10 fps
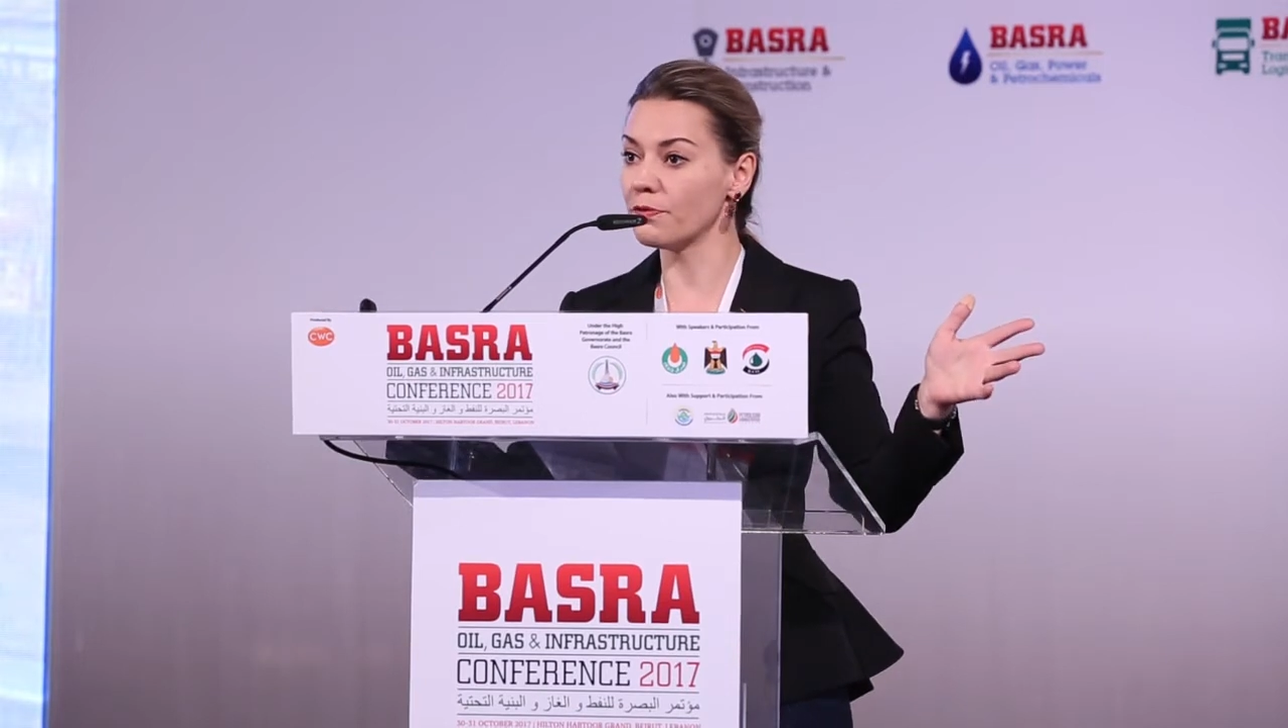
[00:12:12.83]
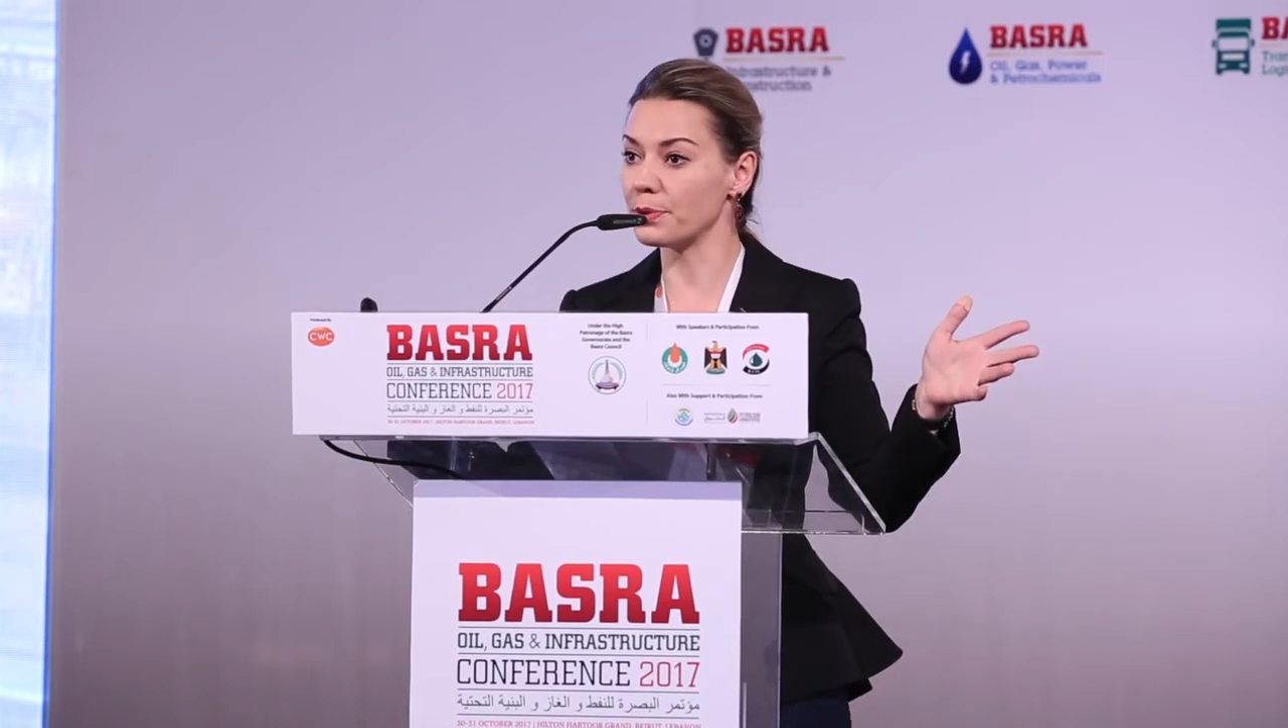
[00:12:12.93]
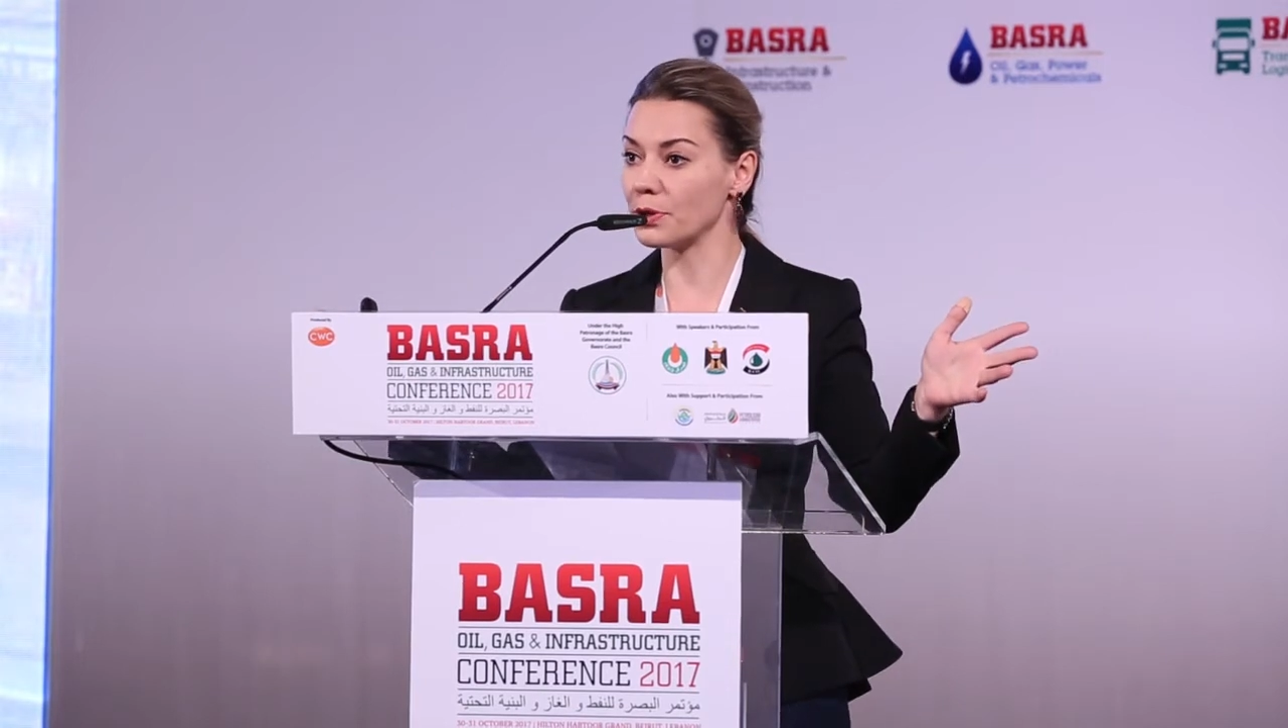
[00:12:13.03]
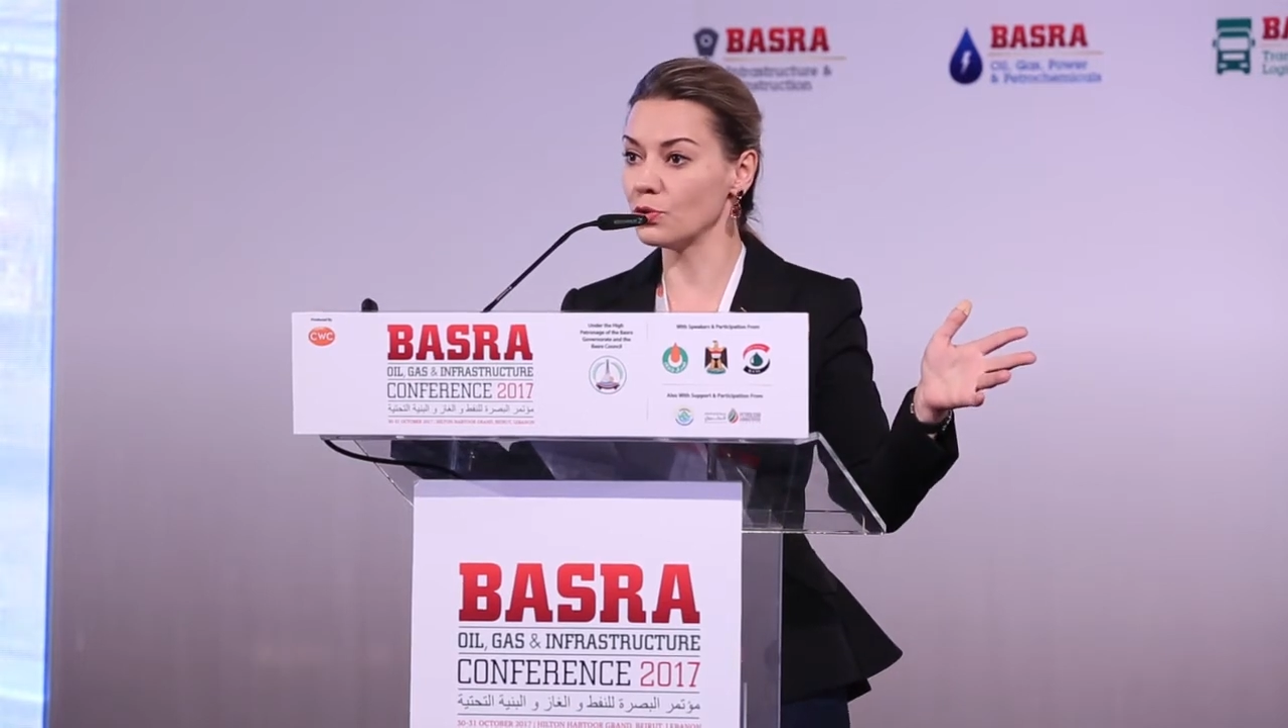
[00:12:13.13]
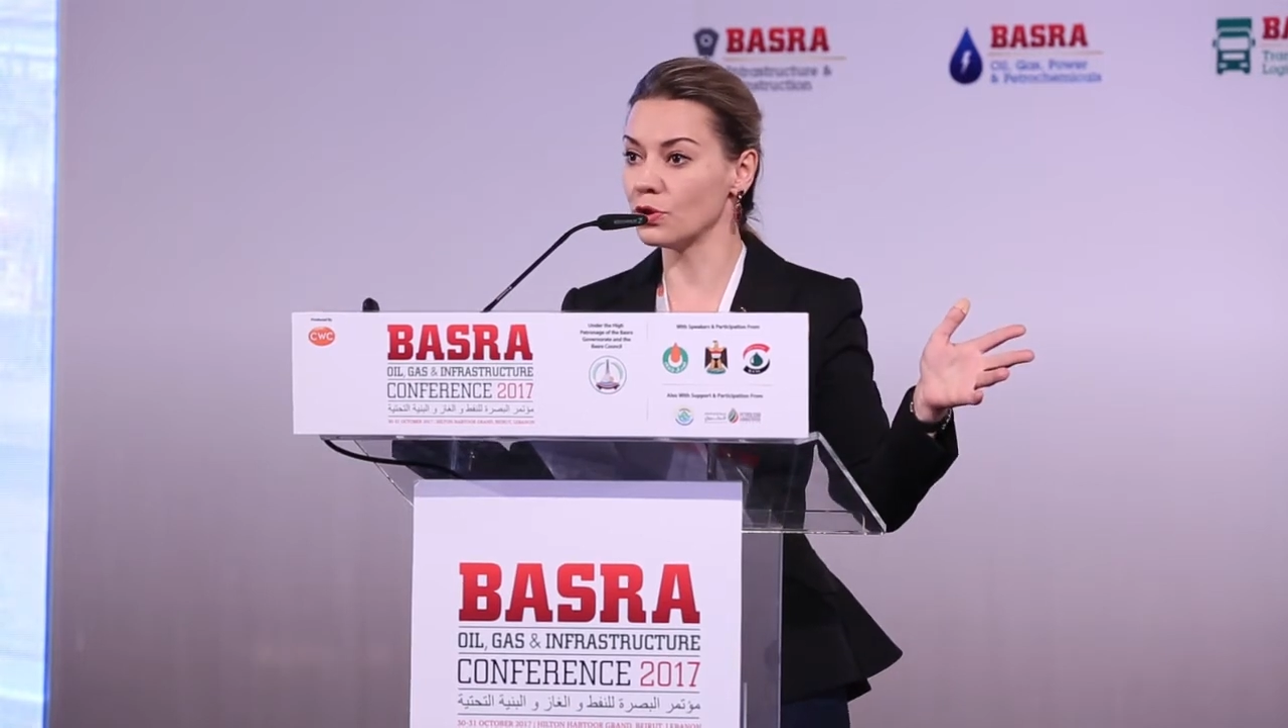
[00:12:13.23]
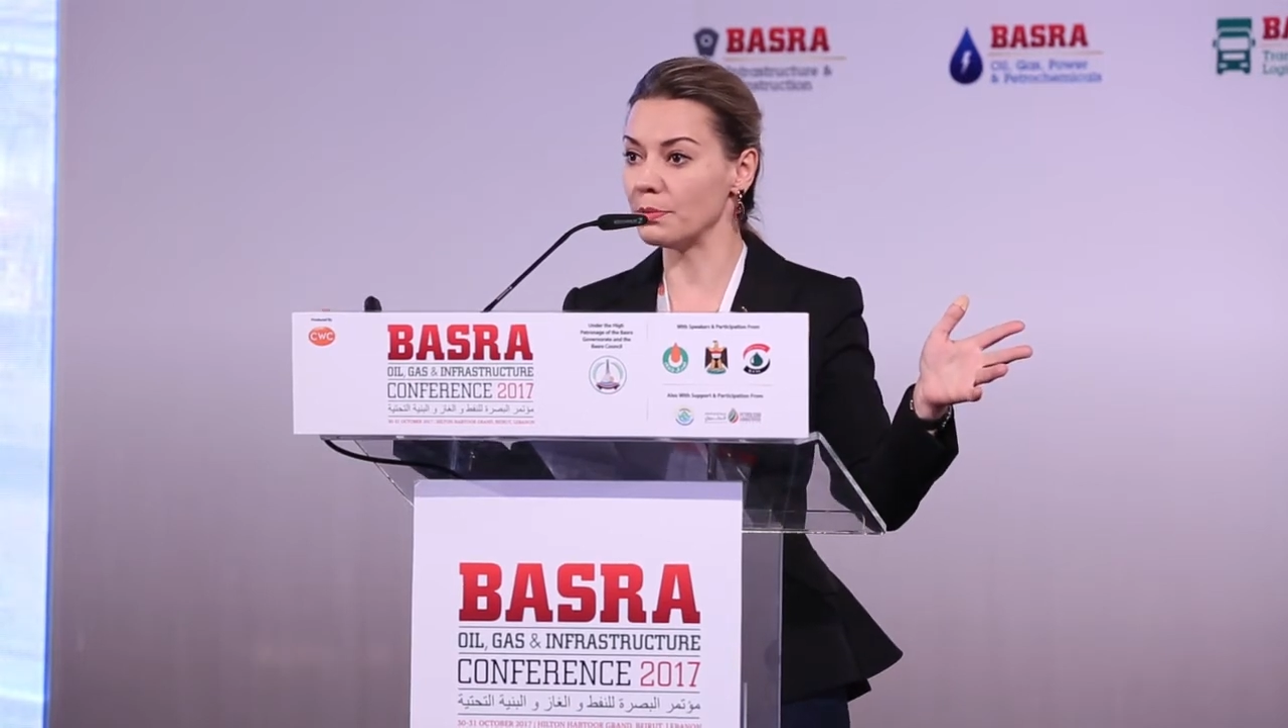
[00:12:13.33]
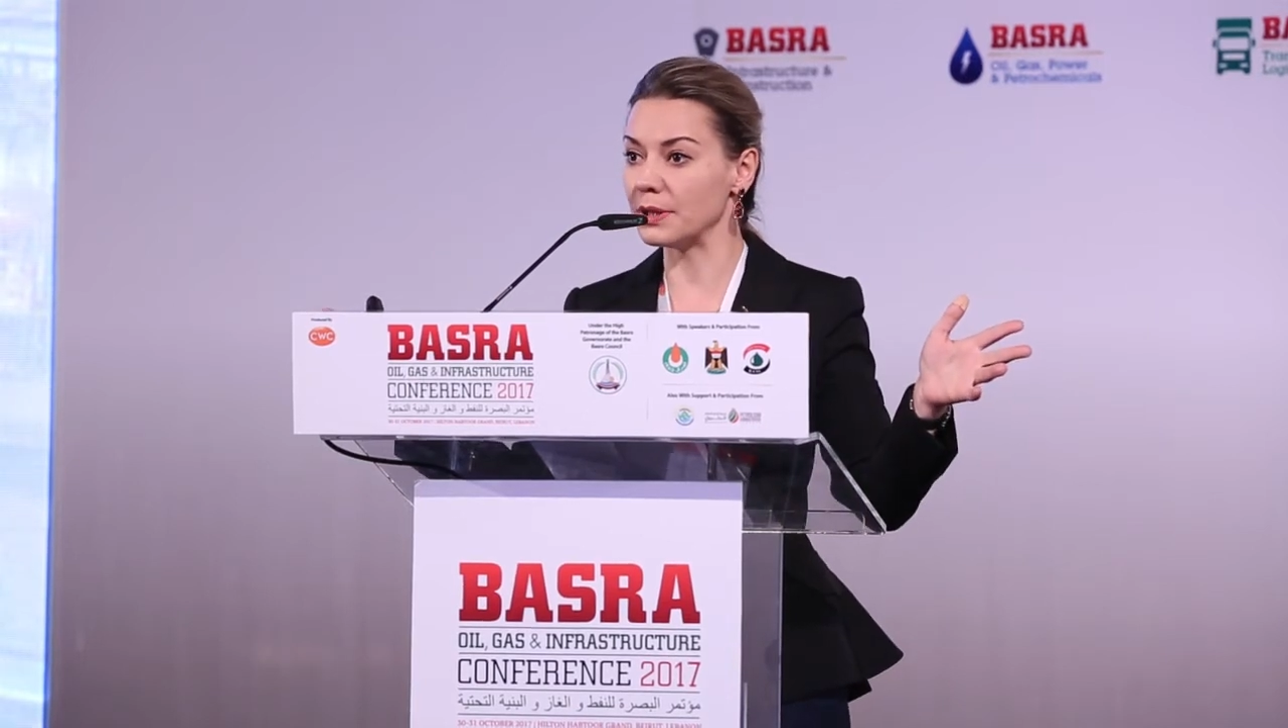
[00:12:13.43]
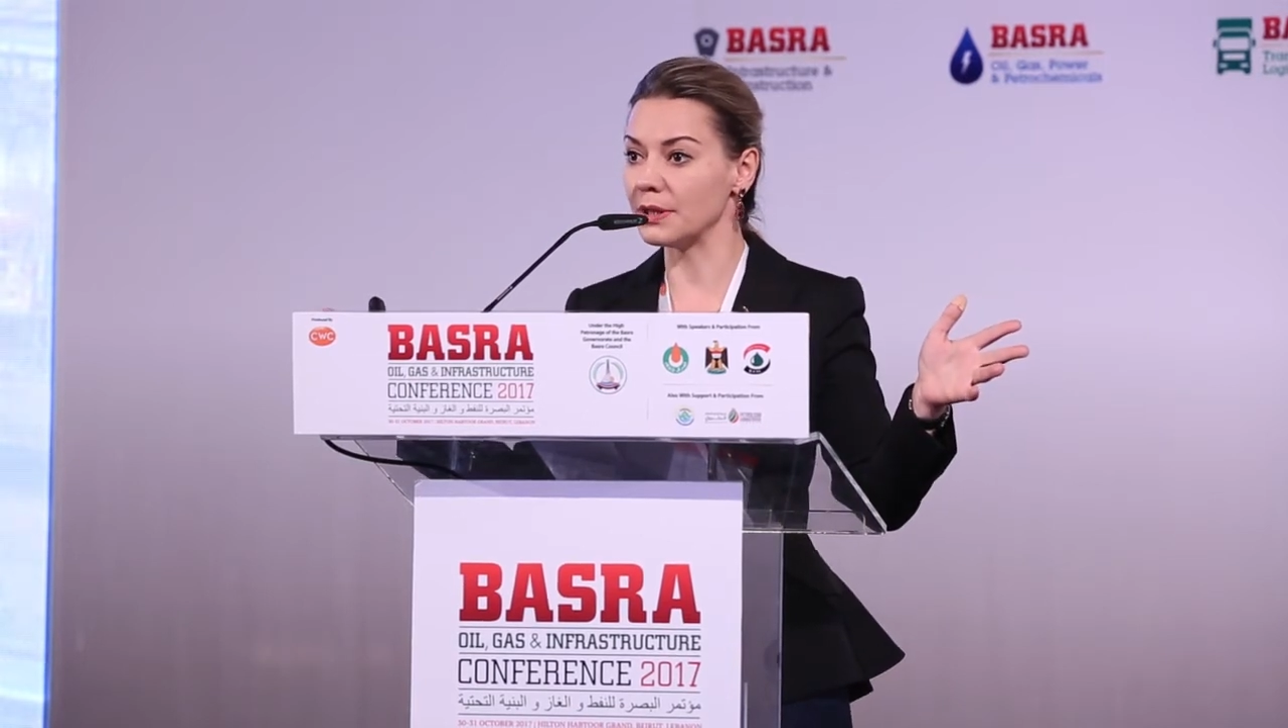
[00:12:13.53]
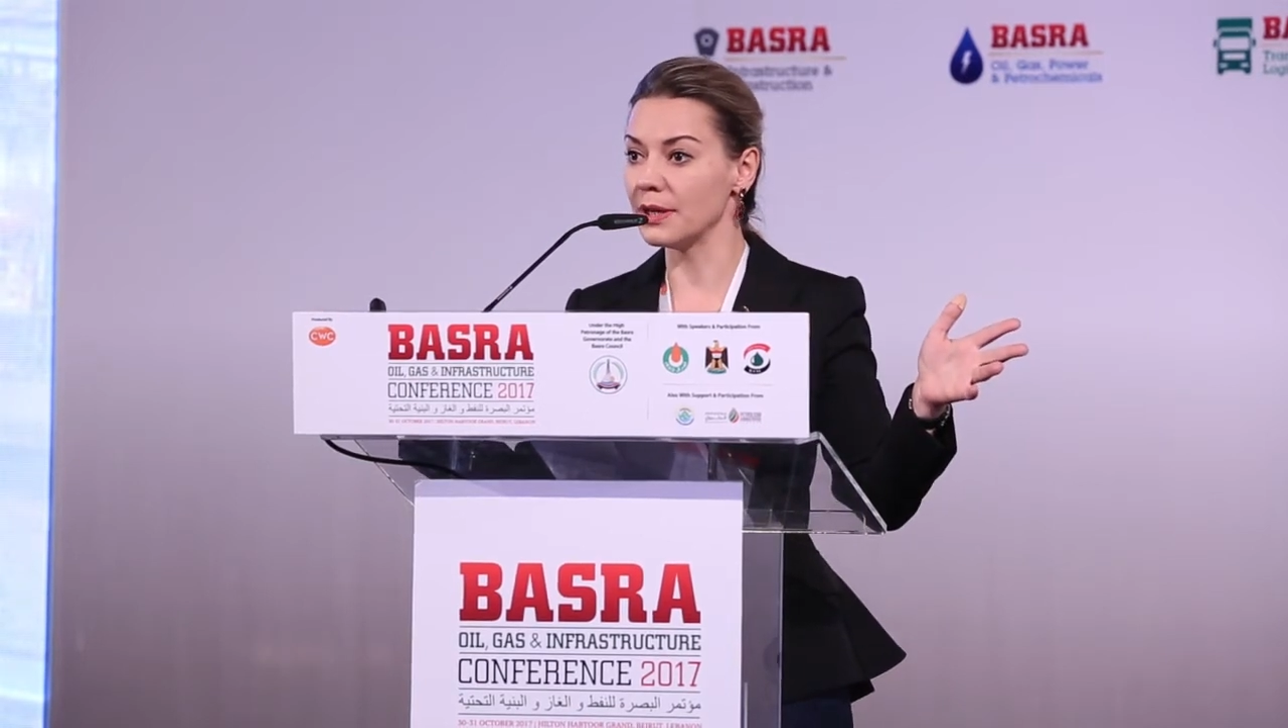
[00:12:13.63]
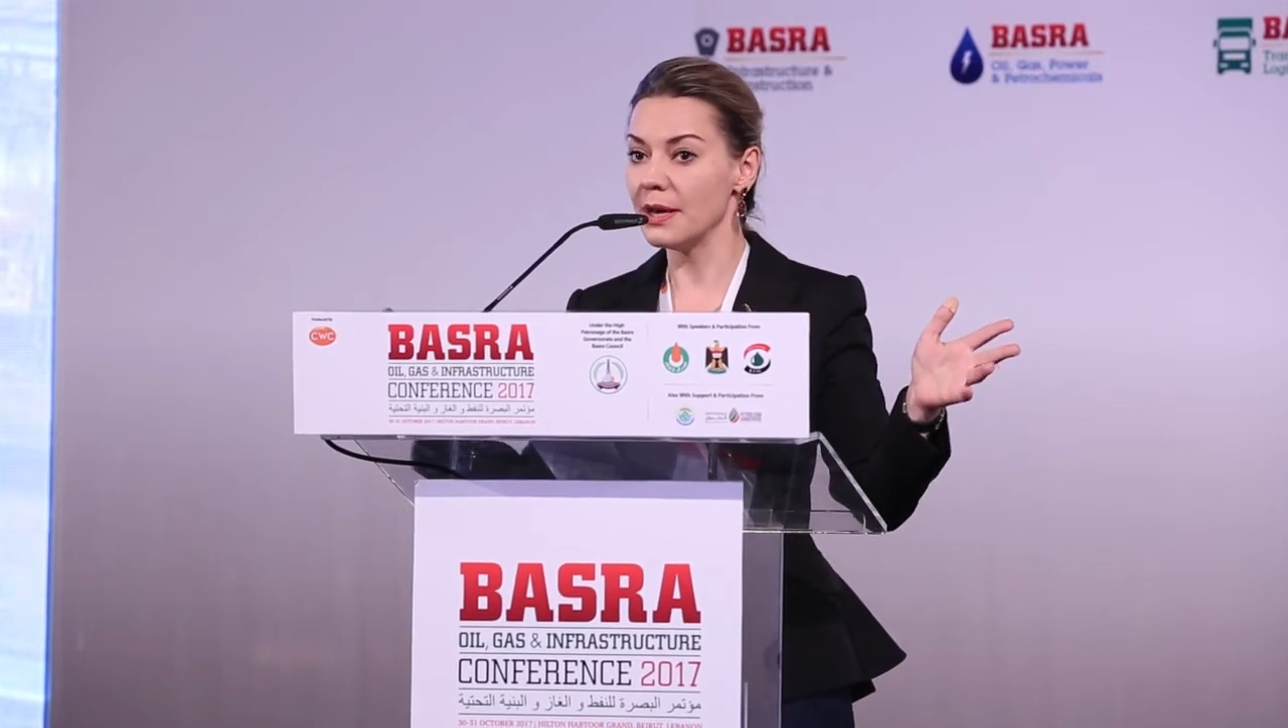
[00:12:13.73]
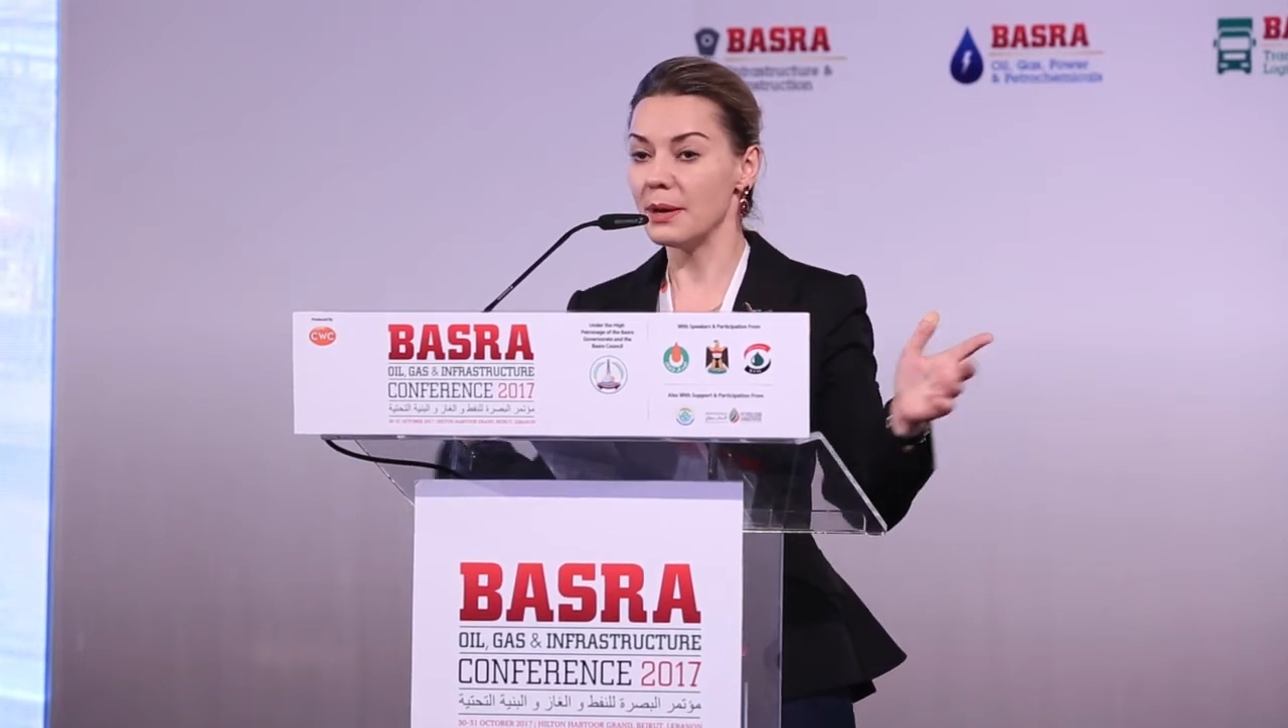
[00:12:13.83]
of procurement.